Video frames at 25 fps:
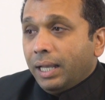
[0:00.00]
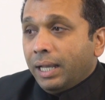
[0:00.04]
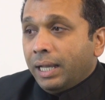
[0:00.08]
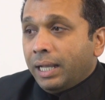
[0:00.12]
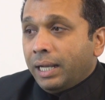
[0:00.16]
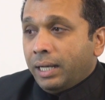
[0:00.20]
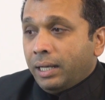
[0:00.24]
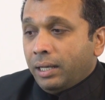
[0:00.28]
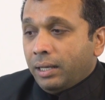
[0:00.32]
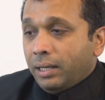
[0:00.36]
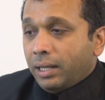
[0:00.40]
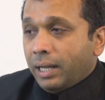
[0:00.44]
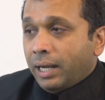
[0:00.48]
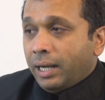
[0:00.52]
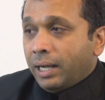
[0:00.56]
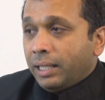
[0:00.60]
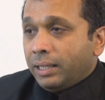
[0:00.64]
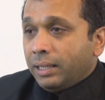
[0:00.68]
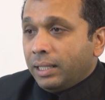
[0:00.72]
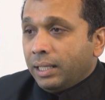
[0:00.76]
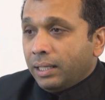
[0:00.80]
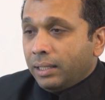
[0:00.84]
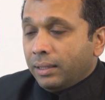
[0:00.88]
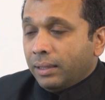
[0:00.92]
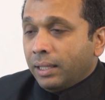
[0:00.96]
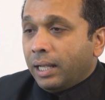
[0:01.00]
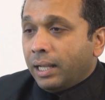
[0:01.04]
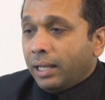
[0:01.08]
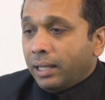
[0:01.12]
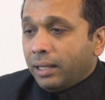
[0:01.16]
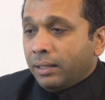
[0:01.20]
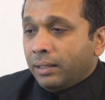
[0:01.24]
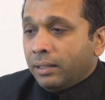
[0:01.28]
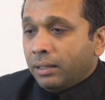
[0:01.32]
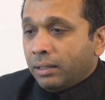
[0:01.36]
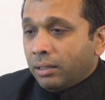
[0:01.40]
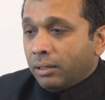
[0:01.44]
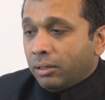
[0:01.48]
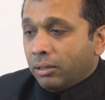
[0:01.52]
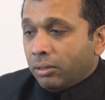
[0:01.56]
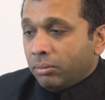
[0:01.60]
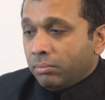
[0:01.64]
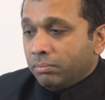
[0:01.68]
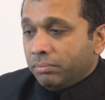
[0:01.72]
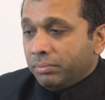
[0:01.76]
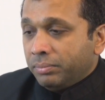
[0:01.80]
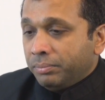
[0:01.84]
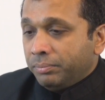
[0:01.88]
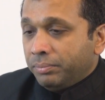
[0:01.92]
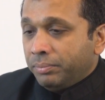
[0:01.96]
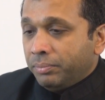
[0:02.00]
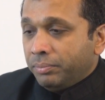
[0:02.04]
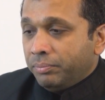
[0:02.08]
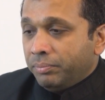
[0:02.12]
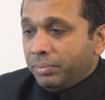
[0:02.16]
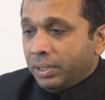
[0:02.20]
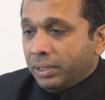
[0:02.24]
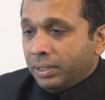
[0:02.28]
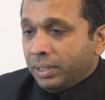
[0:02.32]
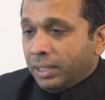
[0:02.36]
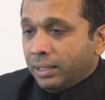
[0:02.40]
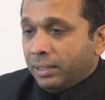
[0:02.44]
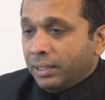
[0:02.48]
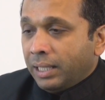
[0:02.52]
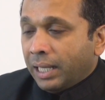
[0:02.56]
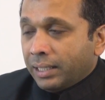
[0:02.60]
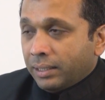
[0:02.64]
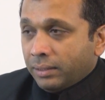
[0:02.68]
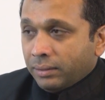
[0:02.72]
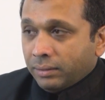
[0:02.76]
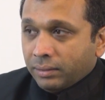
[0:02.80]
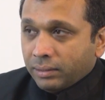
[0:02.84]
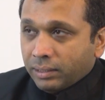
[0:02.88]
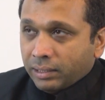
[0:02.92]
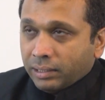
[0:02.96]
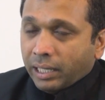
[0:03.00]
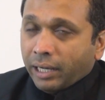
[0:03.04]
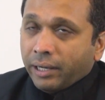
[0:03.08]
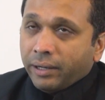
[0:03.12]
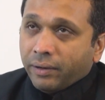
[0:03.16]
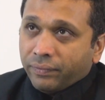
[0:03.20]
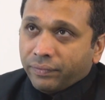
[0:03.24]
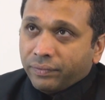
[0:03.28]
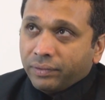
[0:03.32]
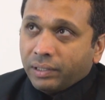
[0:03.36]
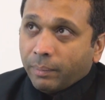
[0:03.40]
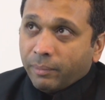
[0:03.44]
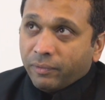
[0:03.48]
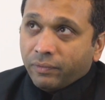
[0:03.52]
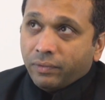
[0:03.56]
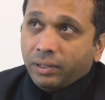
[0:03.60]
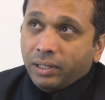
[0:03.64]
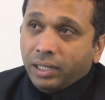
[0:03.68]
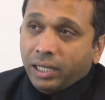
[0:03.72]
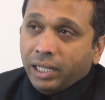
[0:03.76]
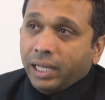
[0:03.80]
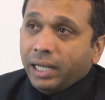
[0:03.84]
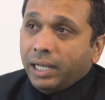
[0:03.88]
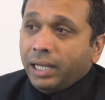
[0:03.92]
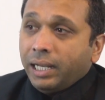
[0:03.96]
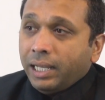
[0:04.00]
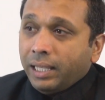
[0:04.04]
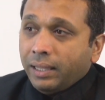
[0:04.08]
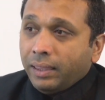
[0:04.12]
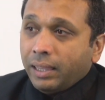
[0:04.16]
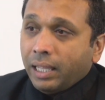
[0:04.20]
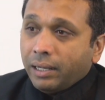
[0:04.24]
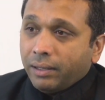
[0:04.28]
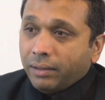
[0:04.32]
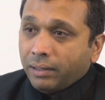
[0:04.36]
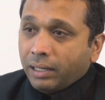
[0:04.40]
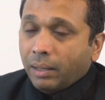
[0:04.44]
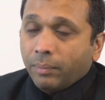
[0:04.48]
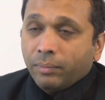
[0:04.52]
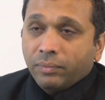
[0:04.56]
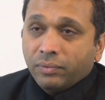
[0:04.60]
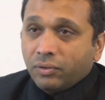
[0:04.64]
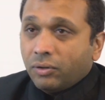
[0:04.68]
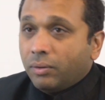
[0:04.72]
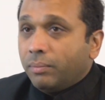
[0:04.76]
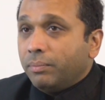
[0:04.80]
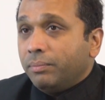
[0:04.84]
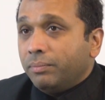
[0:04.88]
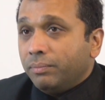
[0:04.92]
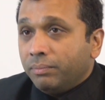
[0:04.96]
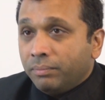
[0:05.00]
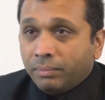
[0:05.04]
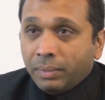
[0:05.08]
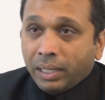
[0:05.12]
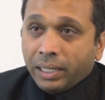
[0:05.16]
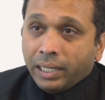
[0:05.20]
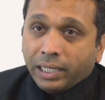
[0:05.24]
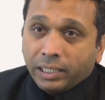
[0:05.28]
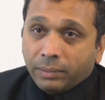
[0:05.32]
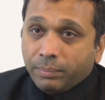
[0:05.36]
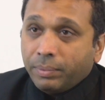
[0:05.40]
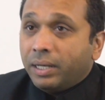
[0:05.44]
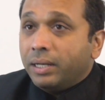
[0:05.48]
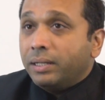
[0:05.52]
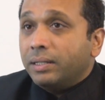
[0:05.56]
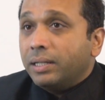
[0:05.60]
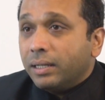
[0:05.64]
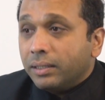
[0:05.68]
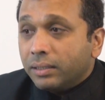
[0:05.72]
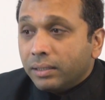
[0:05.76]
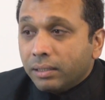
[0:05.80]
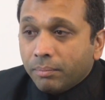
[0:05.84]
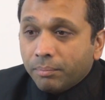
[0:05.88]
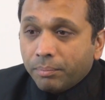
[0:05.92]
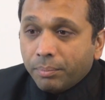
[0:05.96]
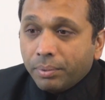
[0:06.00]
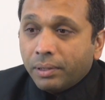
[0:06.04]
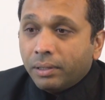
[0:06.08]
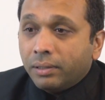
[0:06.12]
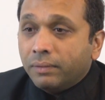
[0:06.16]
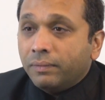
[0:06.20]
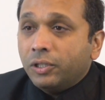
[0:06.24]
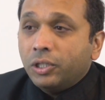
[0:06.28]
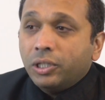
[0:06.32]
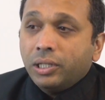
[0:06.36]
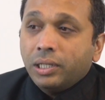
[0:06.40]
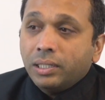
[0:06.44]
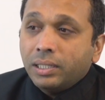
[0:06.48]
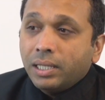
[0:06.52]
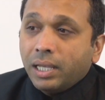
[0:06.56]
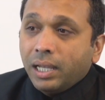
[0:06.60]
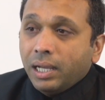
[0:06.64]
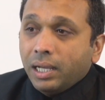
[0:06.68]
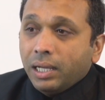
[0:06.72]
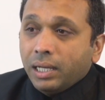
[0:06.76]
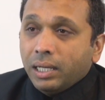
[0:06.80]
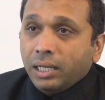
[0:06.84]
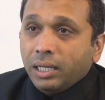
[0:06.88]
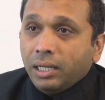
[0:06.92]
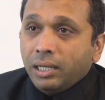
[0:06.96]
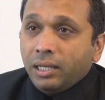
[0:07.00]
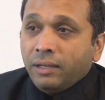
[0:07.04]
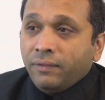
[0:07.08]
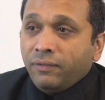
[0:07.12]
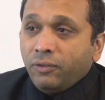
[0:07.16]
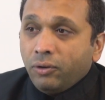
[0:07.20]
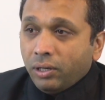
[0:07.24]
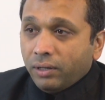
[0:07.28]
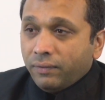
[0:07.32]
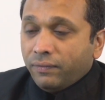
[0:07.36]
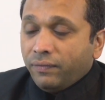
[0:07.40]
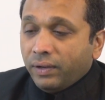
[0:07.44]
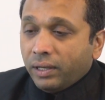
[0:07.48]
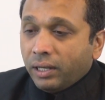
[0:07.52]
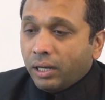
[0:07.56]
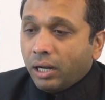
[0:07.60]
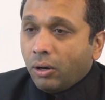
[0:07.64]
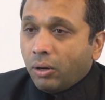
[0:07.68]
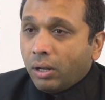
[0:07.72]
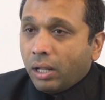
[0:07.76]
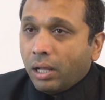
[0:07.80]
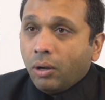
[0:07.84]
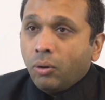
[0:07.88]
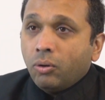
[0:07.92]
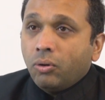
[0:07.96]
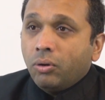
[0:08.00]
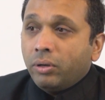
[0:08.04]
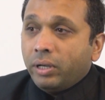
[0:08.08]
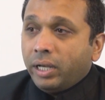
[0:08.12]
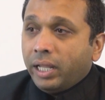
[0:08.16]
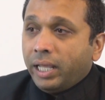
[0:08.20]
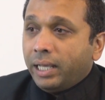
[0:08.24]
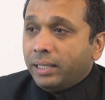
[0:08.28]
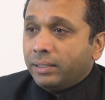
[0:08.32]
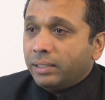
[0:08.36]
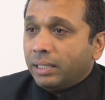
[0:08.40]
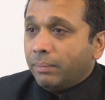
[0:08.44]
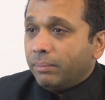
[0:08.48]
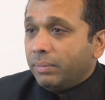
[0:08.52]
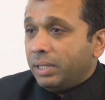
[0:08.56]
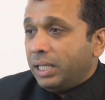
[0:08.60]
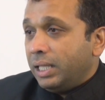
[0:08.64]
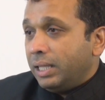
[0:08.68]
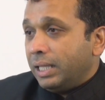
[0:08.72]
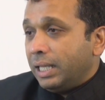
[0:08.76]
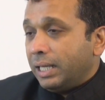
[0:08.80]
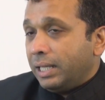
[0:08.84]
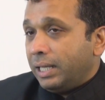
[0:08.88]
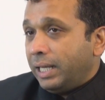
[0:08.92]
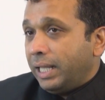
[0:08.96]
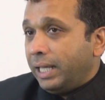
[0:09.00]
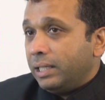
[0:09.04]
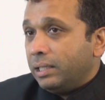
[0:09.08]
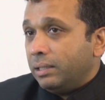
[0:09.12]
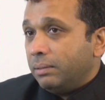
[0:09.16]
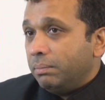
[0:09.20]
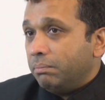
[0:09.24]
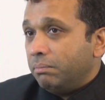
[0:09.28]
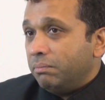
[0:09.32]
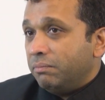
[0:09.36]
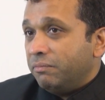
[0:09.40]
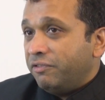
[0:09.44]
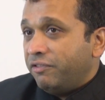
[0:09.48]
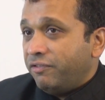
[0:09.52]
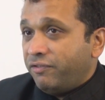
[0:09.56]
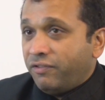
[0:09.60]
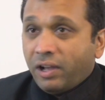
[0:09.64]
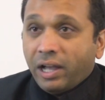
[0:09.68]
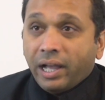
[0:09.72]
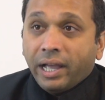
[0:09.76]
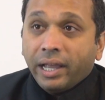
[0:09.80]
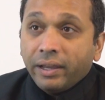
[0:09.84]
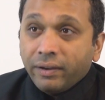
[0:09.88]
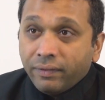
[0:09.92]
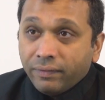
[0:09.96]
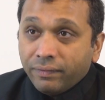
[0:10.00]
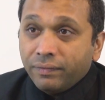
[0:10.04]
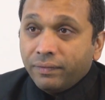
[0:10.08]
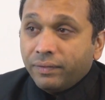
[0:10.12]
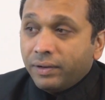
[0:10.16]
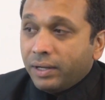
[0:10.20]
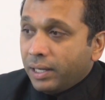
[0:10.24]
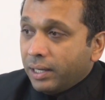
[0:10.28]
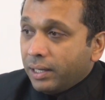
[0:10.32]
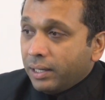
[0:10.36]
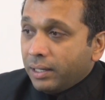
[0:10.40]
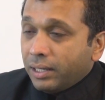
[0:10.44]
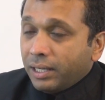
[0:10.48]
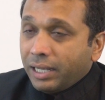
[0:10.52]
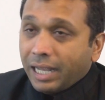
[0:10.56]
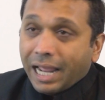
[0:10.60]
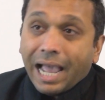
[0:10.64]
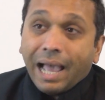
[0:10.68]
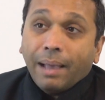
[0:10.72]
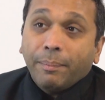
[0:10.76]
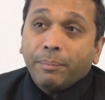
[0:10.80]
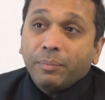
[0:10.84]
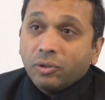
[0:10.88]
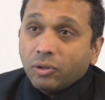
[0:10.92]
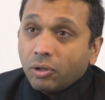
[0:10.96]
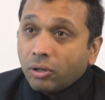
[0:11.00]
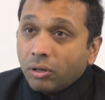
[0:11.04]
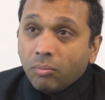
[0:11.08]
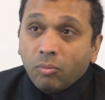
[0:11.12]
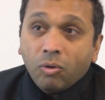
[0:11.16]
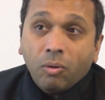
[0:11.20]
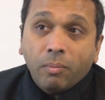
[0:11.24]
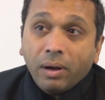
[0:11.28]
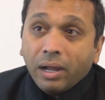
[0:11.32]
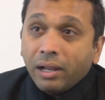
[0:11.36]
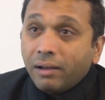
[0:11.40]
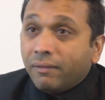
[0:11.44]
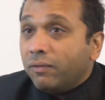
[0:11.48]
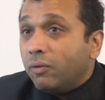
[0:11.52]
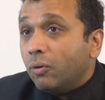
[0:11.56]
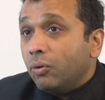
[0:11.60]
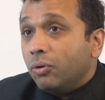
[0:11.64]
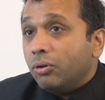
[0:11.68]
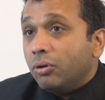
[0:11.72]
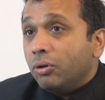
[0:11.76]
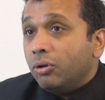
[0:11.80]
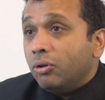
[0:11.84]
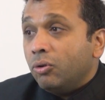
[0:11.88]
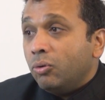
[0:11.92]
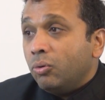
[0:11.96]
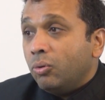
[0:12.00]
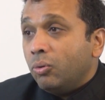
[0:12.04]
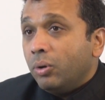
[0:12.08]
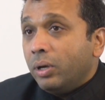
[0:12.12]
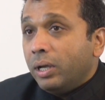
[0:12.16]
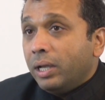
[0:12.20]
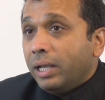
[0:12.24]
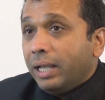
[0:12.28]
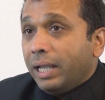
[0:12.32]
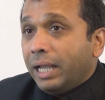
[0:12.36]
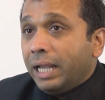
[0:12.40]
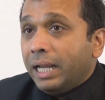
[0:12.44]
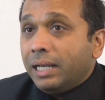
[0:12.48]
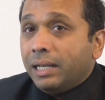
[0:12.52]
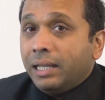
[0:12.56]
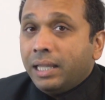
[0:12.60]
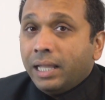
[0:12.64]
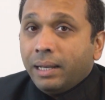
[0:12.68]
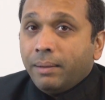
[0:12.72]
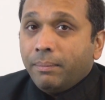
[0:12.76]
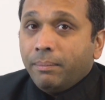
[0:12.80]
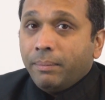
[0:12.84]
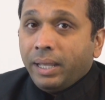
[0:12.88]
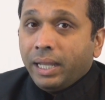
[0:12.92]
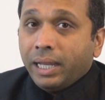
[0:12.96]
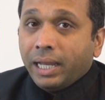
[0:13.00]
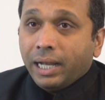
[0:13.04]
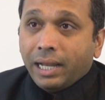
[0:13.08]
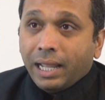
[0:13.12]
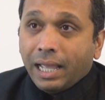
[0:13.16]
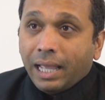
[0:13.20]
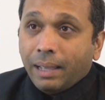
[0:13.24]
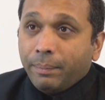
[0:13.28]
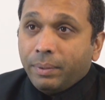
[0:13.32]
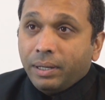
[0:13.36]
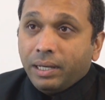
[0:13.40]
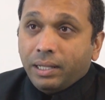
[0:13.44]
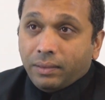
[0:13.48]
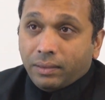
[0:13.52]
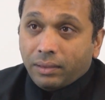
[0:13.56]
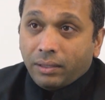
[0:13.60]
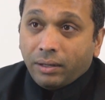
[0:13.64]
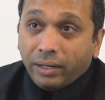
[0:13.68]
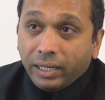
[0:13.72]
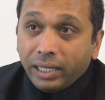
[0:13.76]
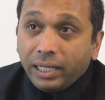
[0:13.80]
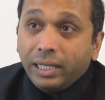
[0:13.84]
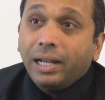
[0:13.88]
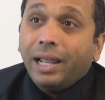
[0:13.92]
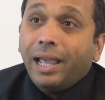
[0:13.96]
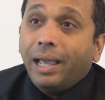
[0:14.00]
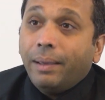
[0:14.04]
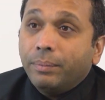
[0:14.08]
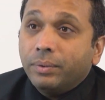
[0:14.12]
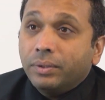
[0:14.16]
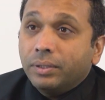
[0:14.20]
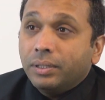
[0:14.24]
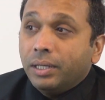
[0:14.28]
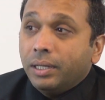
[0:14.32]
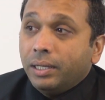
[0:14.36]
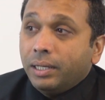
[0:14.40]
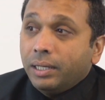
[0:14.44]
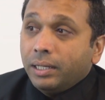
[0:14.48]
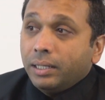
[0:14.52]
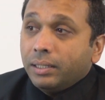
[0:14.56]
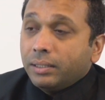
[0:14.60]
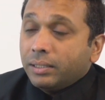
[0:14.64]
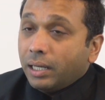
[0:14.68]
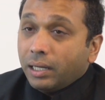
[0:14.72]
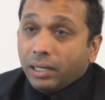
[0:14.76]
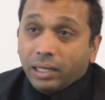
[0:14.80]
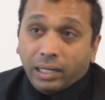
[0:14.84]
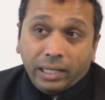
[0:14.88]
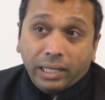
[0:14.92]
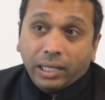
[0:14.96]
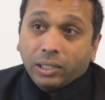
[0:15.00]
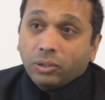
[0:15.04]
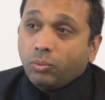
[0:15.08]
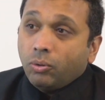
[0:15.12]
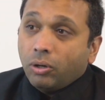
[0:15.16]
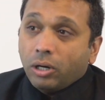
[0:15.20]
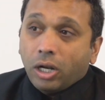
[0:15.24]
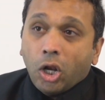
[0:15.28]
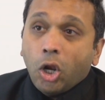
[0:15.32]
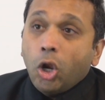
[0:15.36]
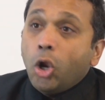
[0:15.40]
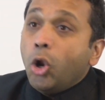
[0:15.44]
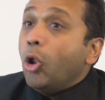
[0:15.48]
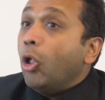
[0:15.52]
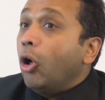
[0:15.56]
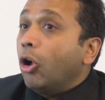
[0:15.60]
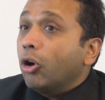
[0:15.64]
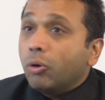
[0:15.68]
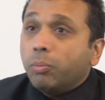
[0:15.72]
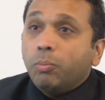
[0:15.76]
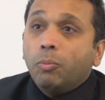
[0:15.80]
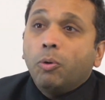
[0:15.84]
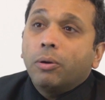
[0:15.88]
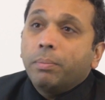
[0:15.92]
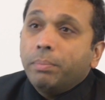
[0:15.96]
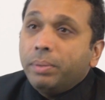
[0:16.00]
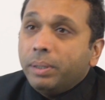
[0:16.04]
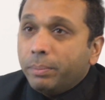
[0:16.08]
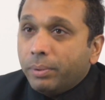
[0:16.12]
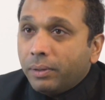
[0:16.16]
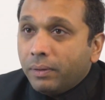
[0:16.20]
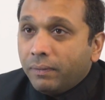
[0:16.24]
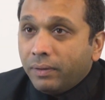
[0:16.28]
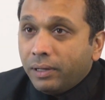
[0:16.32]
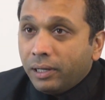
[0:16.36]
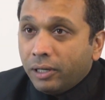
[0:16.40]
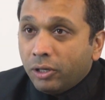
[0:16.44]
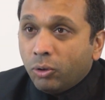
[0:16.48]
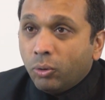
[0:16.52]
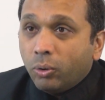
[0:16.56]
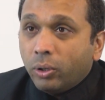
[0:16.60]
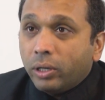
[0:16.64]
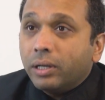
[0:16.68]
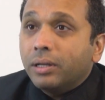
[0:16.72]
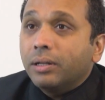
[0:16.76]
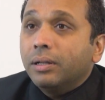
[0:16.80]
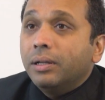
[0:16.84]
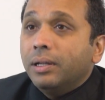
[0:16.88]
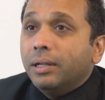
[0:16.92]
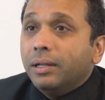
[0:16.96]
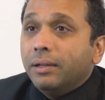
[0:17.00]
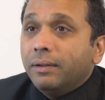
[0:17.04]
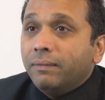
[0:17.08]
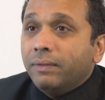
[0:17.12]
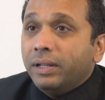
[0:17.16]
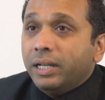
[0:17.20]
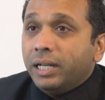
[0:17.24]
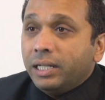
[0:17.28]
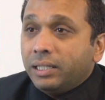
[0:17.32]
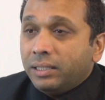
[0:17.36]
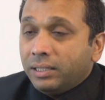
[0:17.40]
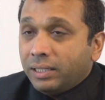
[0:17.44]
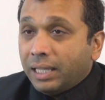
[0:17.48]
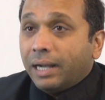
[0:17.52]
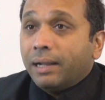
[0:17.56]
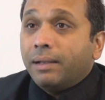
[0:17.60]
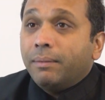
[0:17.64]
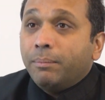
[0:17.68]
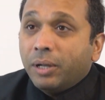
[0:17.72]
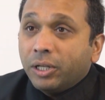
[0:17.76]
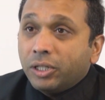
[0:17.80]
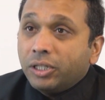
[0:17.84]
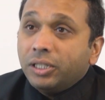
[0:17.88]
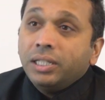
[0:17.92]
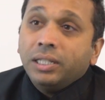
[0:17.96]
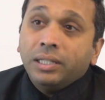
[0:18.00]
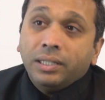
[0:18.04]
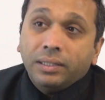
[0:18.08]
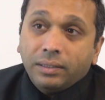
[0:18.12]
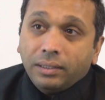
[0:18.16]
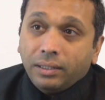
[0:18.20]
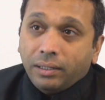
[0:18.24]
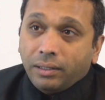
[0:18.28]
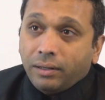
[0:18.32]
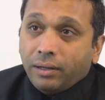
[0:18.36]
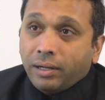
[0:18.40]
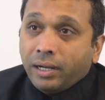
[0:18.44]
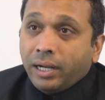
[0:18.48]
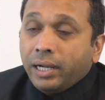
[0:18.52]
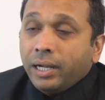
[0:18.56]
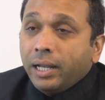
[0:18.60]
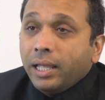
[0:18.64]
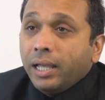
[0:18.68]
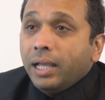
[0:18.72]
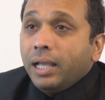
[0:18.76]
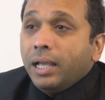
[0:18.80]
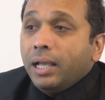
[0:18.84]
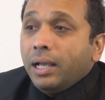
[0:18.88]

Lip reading: And I think that that's kind of some of the DNA that comes from my experience at Simple, which is if you can figure out how to take something that takes 5 taps on a mobile phone to do and then make it happen in 3 taps, suddenly guess what? A lot more people will do it when it's that much easier, right?